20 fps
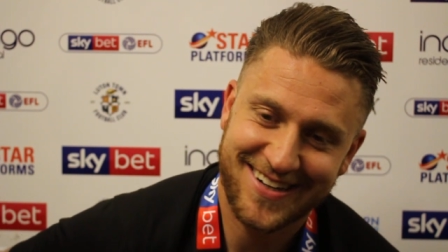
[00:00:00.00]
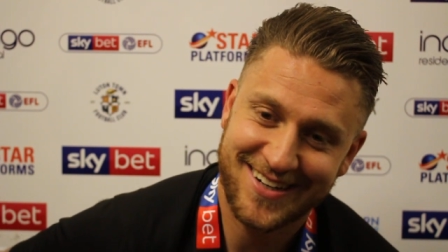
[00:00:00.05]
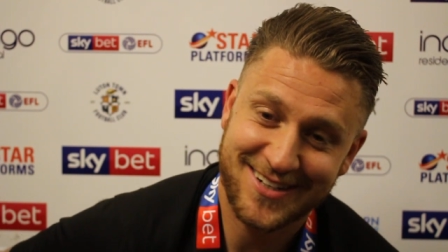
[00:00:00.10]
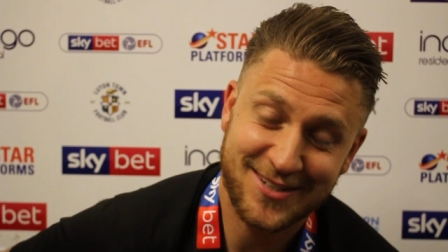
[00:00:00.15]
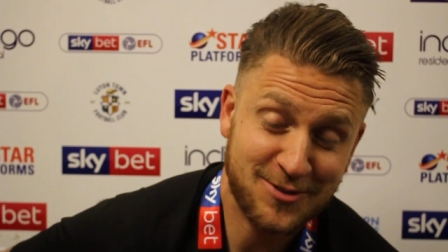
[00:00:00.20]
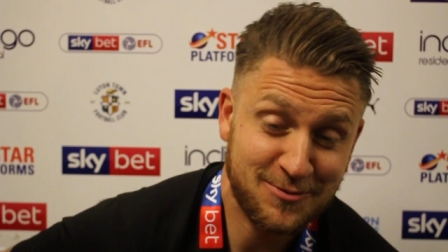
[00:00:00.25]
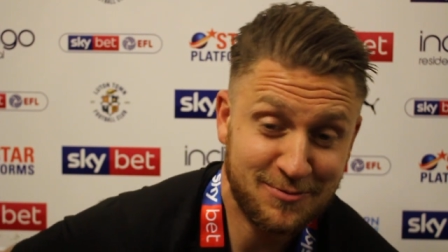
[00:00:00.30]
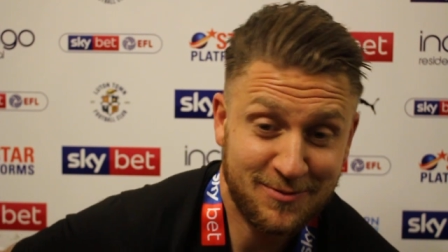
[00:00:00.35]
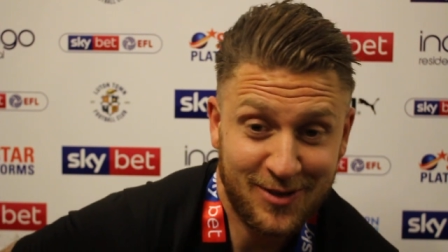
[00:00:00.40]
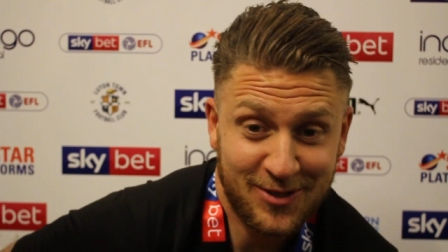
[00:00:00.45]

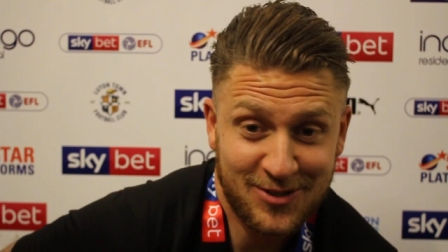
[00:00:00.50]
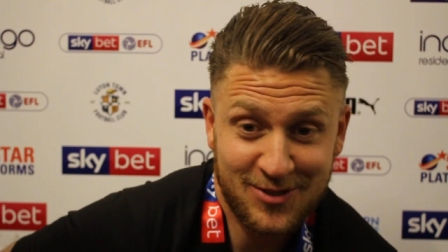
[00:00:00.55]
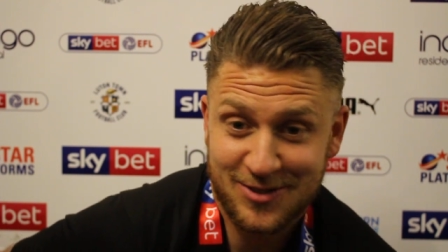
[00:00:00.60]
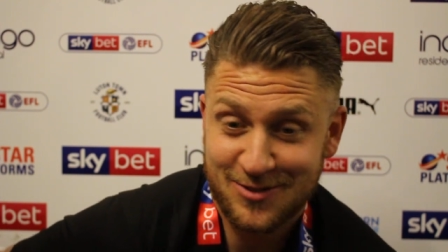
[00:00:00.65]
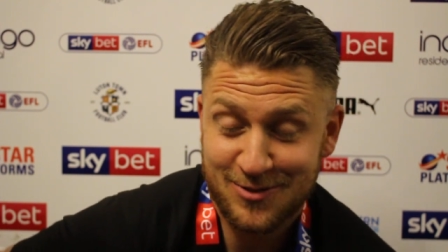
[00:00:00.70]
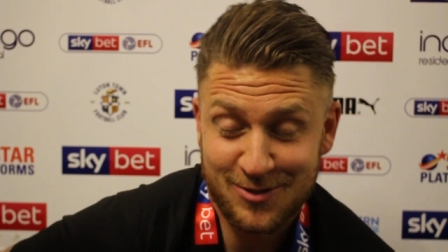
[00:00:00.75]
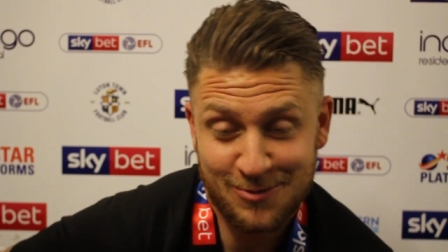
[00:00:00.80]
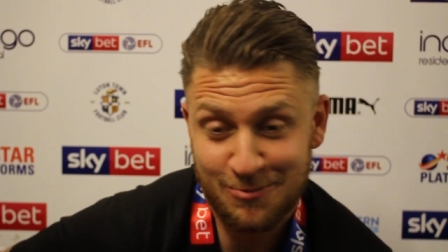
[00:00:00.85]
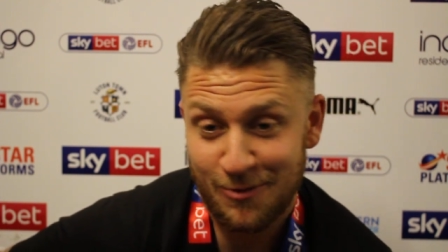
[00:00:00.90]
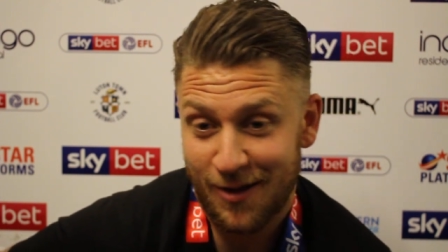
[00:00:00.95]
It's, it's,
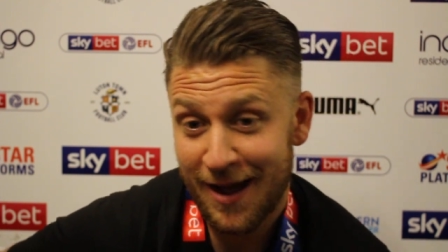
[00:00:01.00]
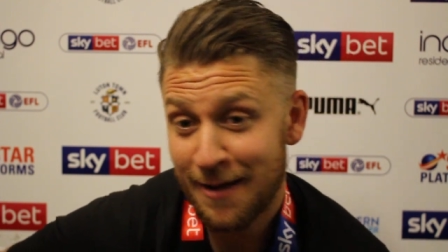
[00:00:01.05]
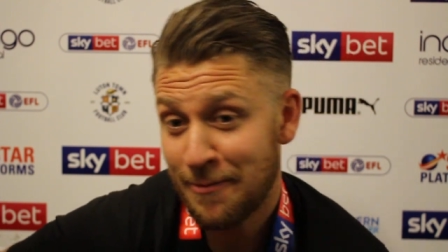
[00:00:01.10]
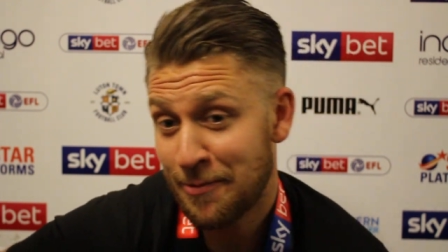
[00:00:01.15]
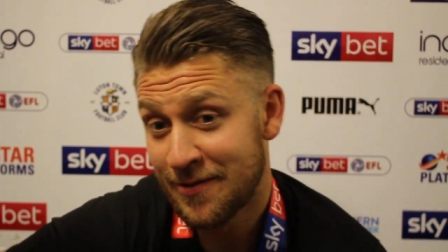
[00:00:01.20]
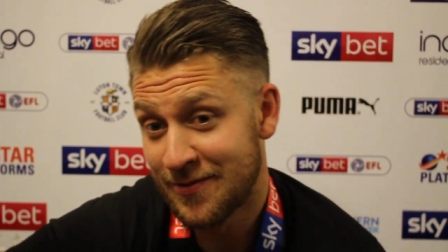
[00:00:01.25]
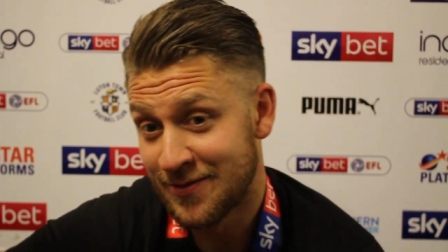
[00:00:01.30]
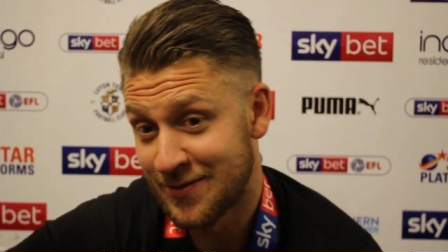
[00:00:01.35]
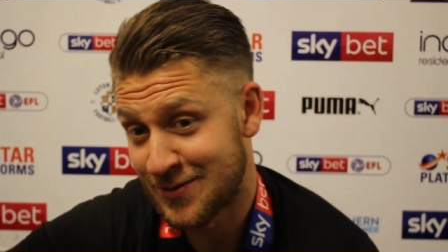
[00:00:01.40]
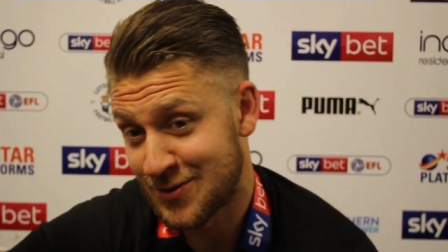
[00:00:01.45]
just what
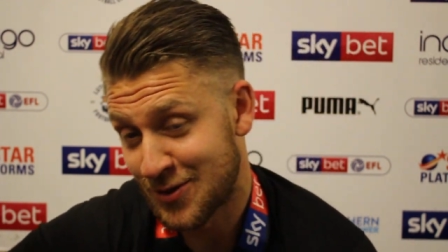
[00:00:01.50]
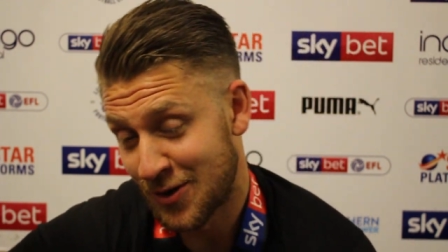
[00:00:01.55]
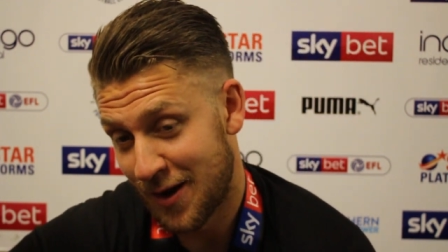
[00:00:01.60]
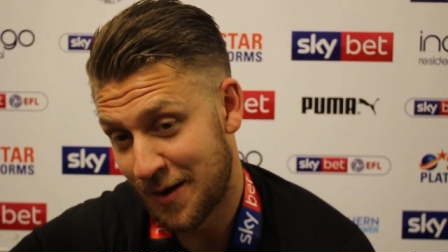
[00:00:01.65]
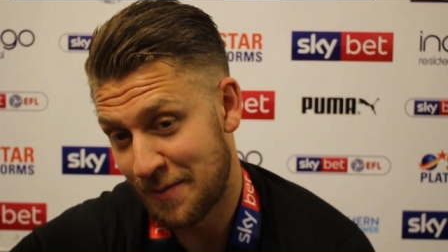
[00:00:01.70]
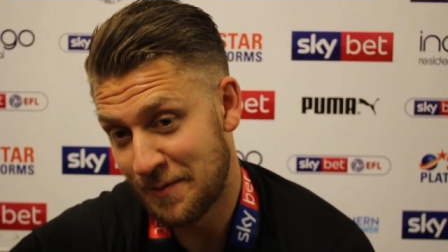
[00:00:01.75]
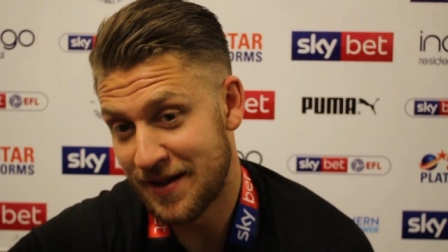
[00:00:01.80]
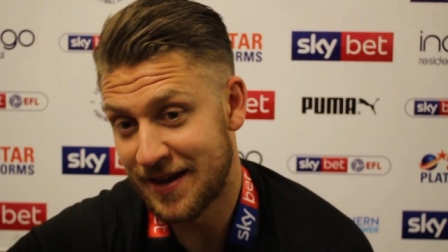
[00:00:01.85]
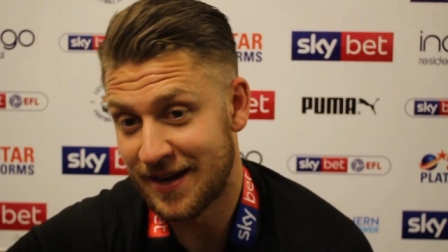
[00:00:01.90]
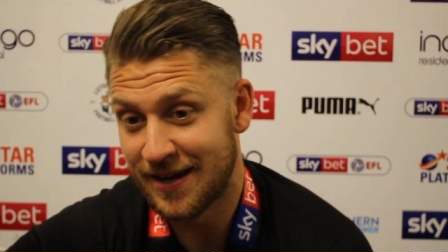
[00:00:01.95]
happened, you know
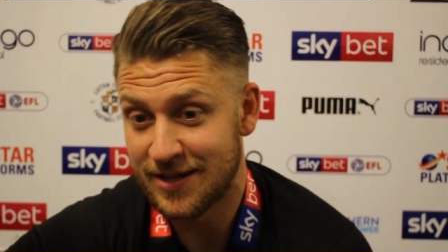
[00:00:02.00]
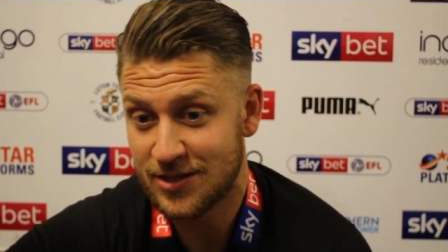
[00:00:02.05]
what I mean?